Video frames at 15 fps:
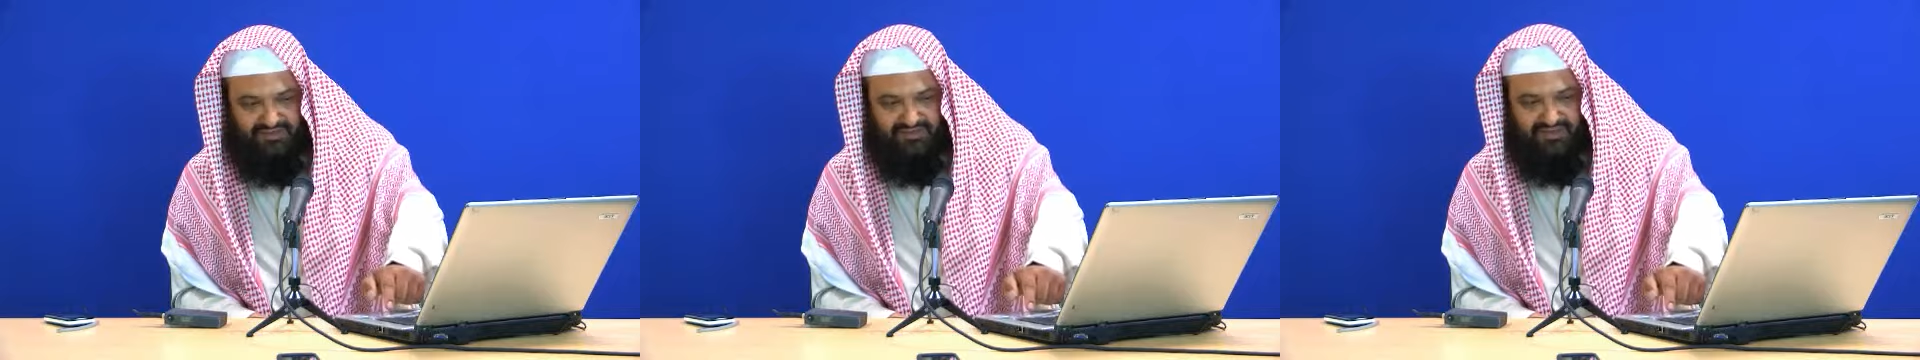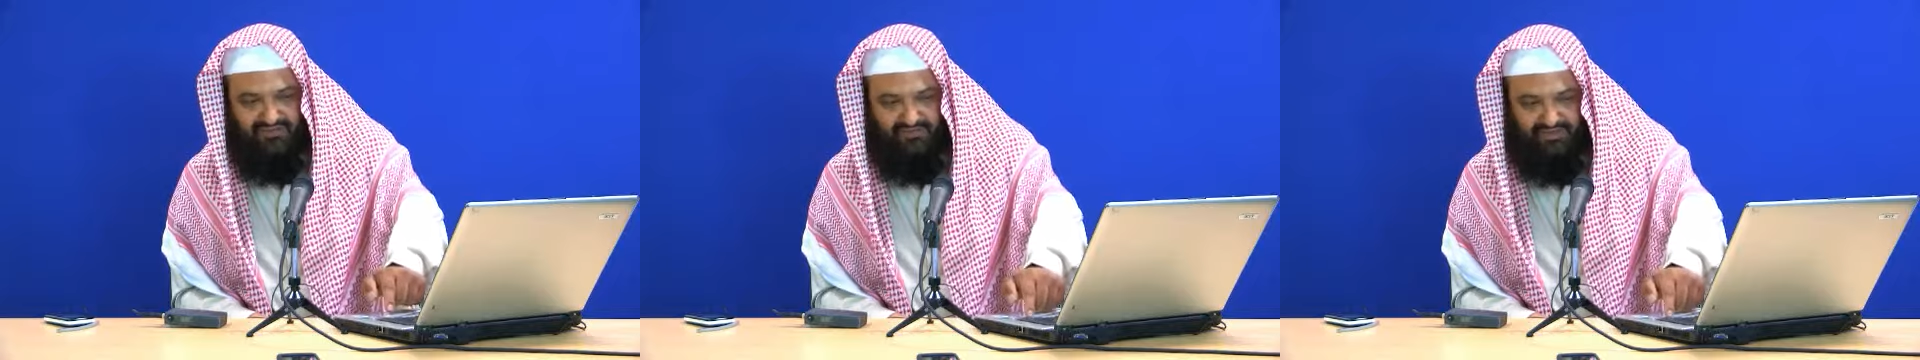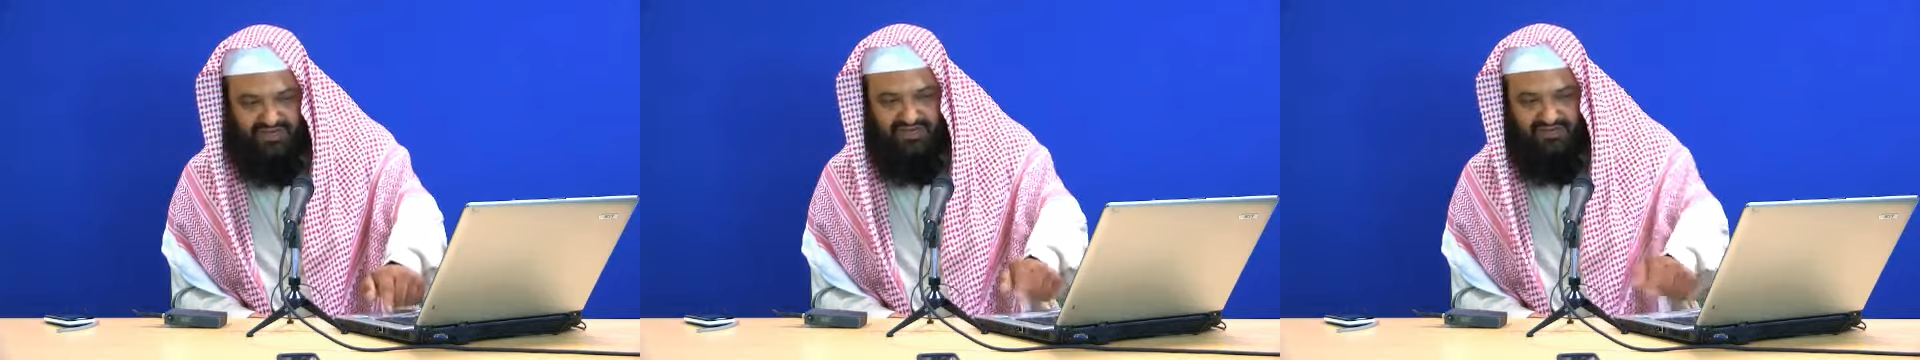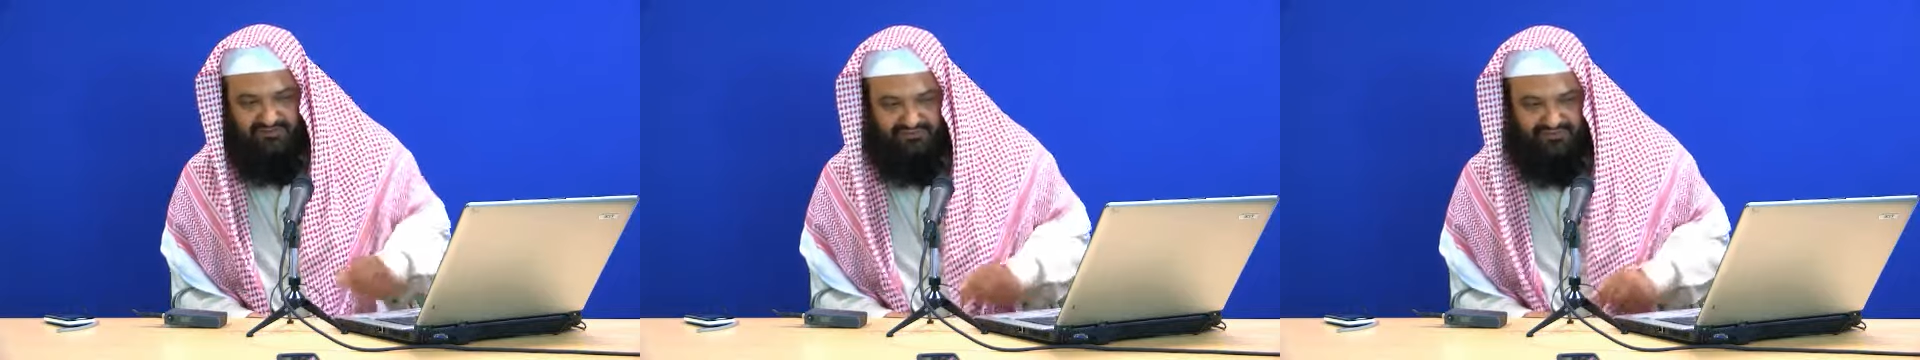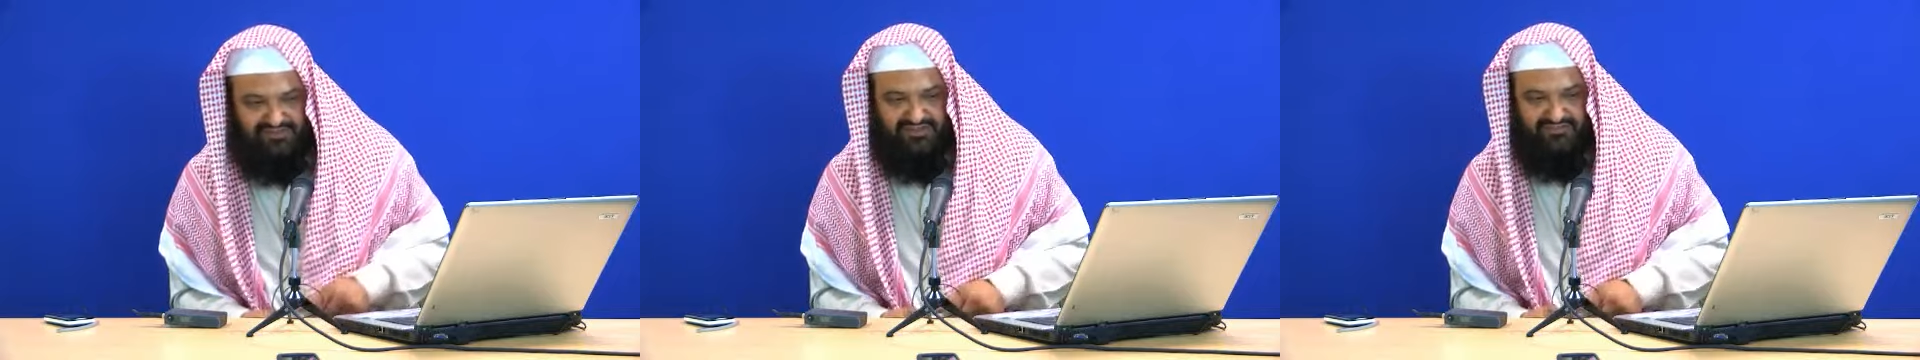the
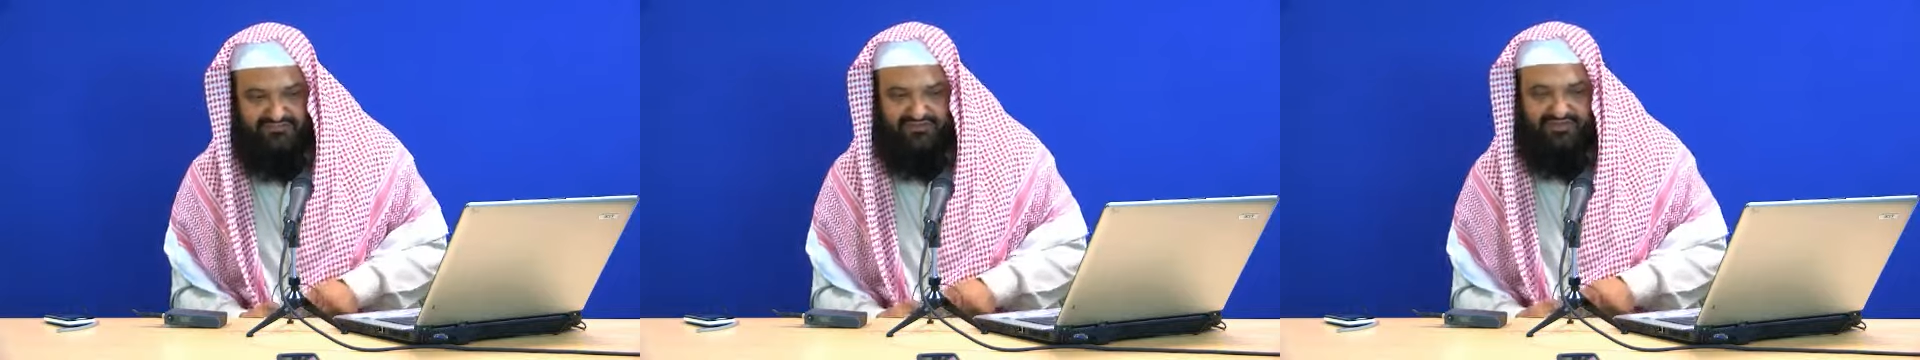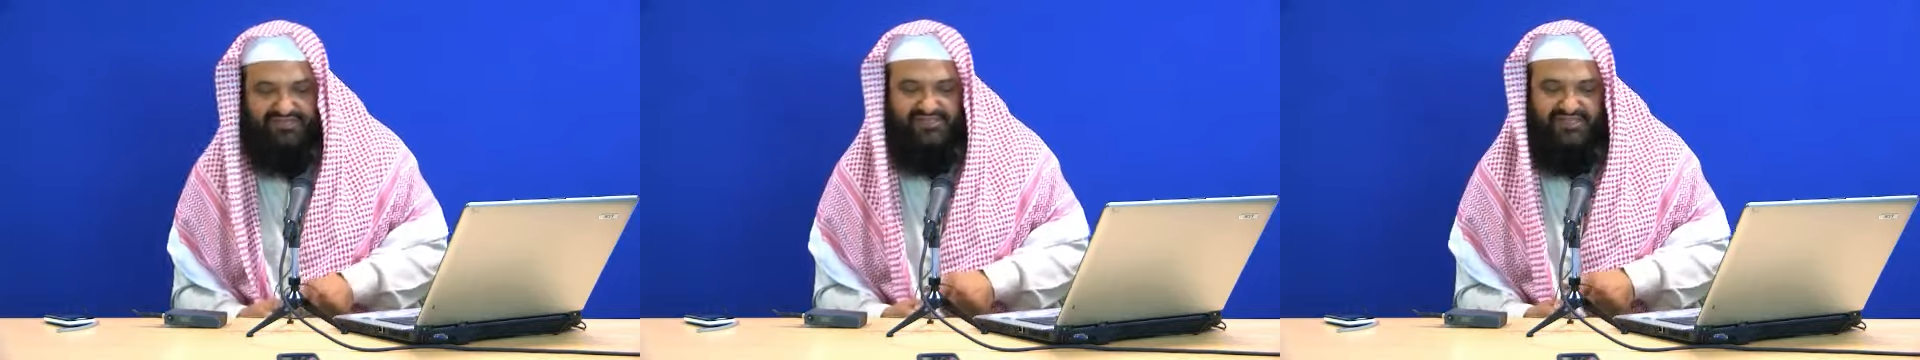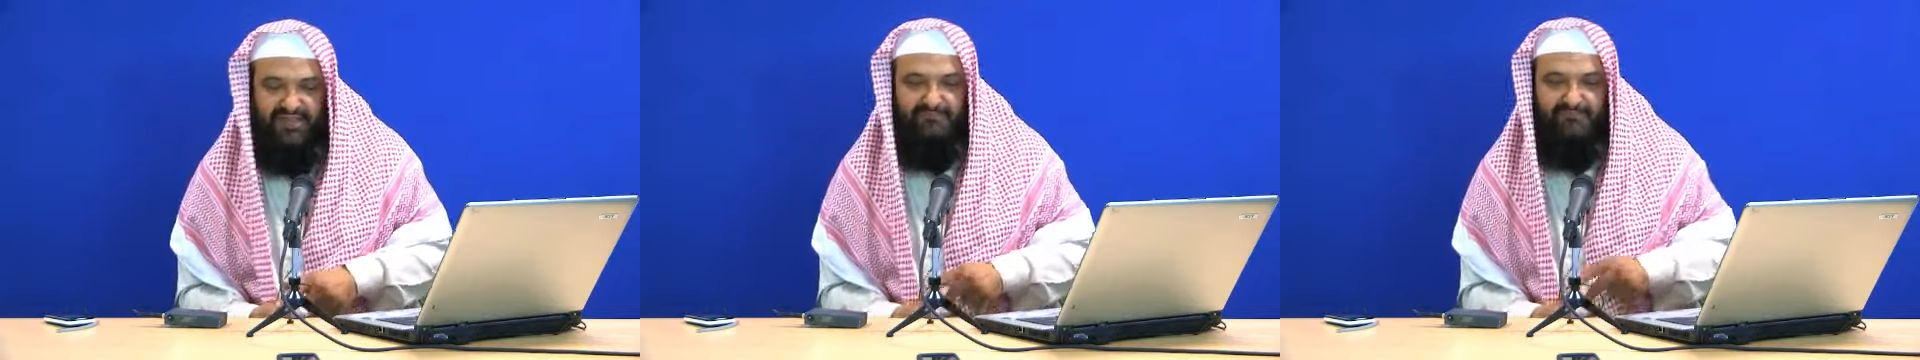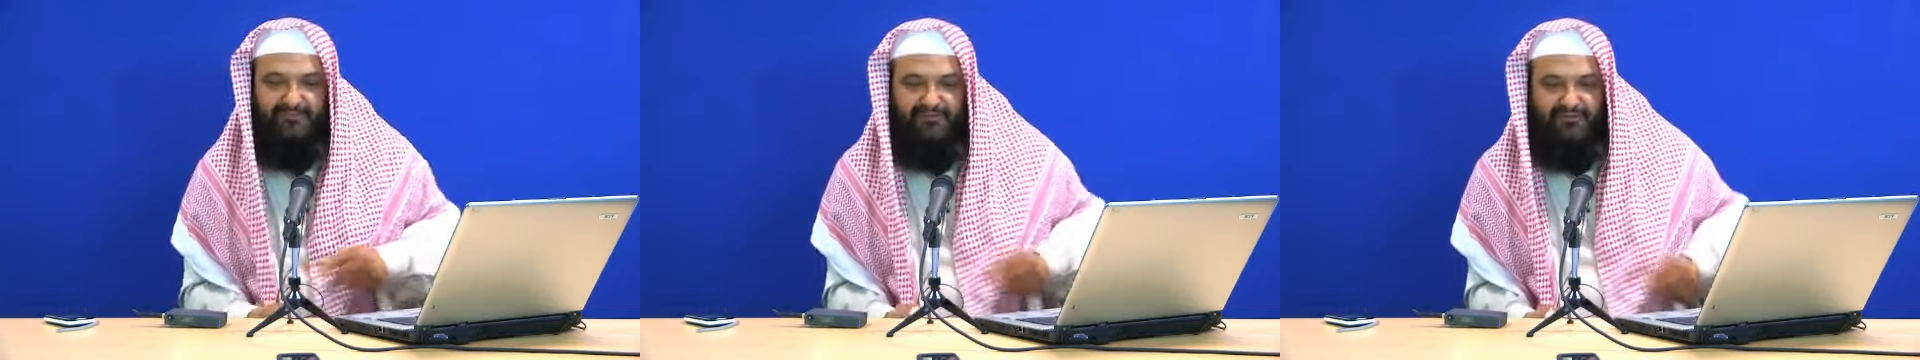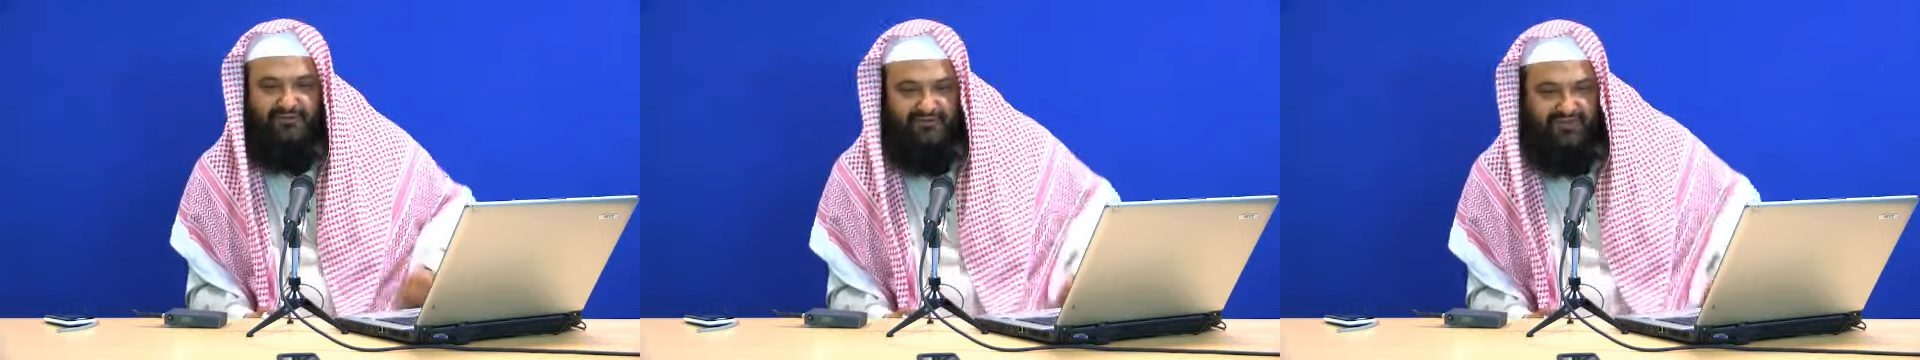grave is the first
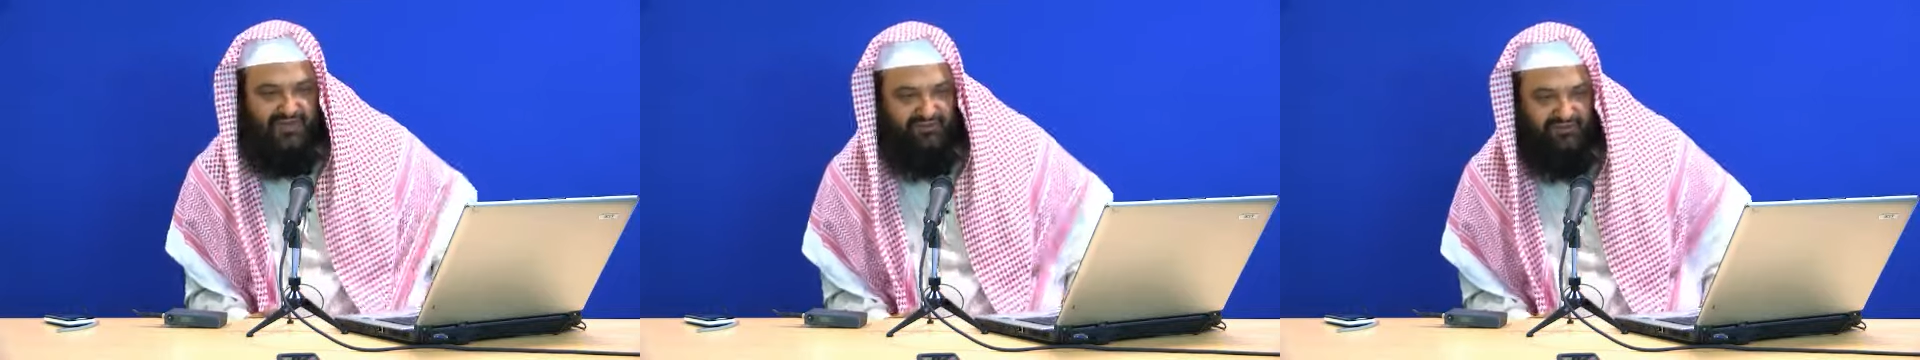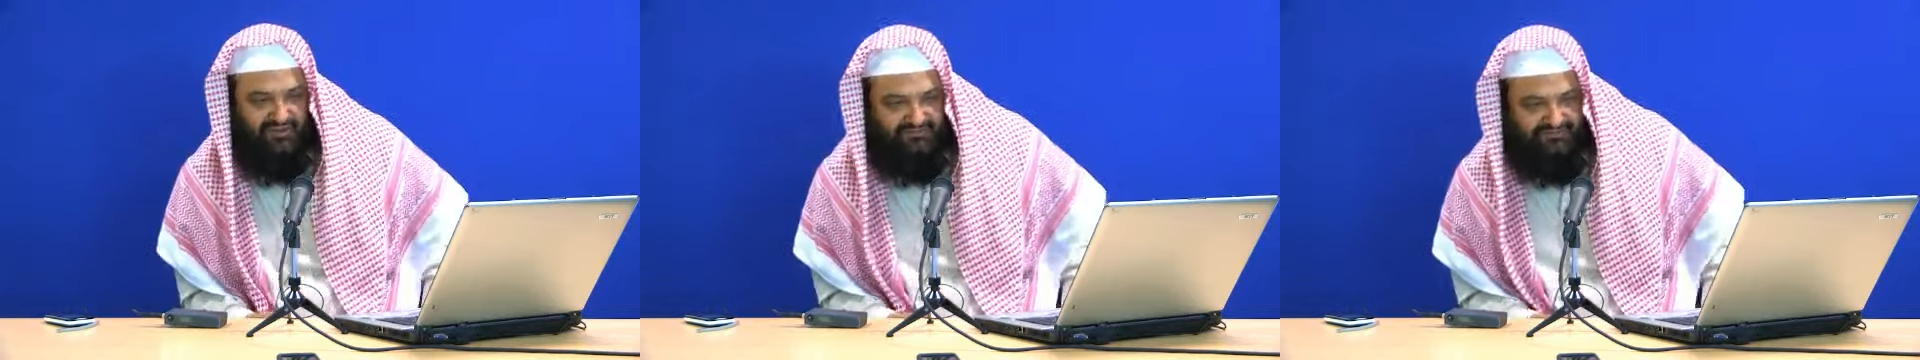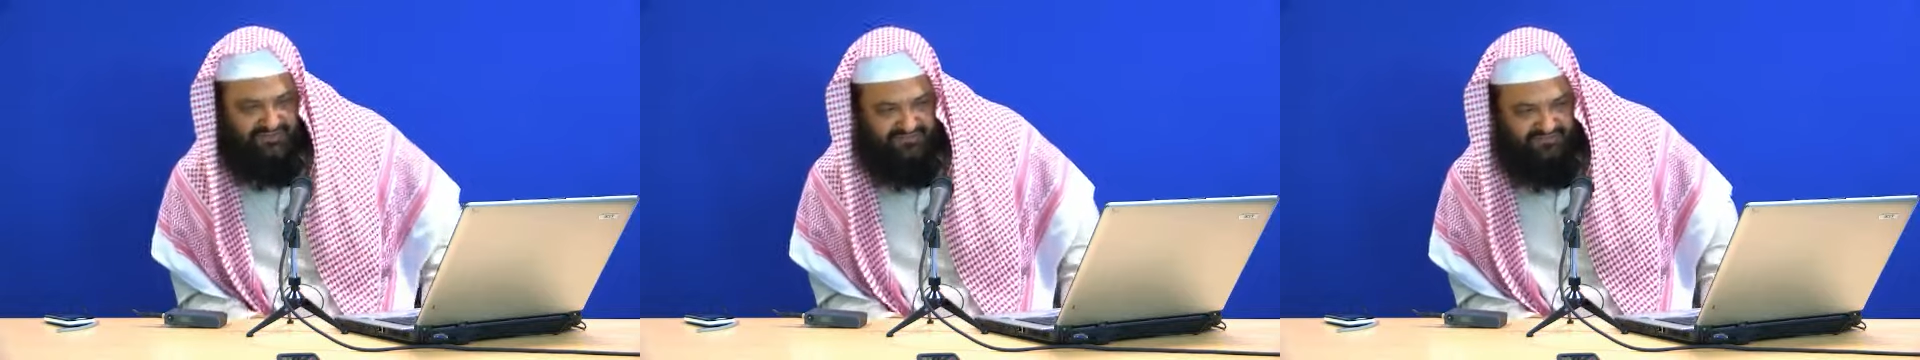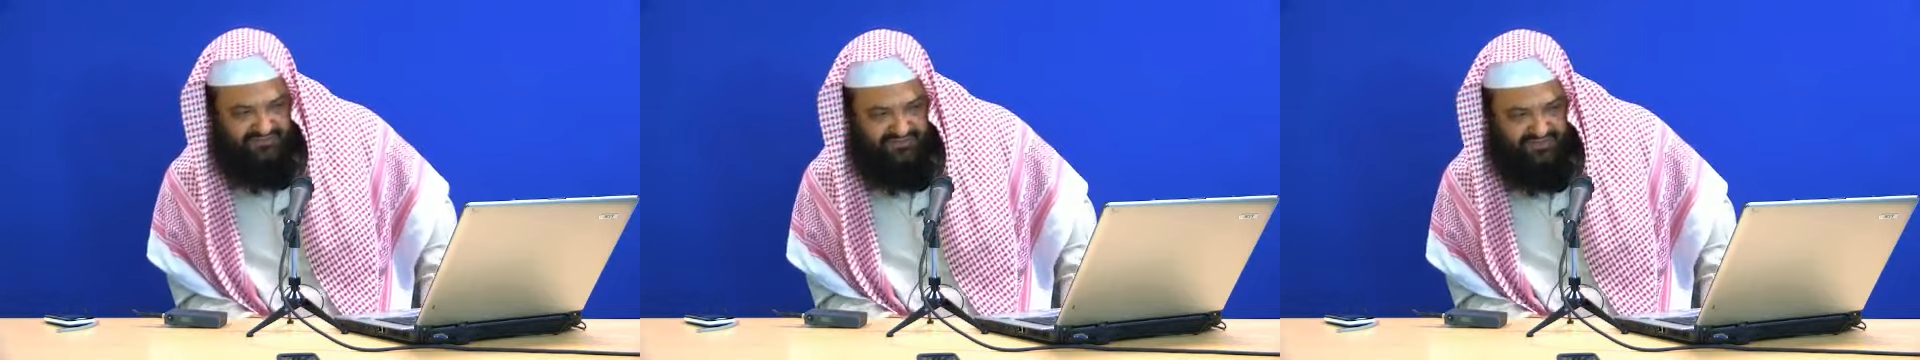step of the hereafter.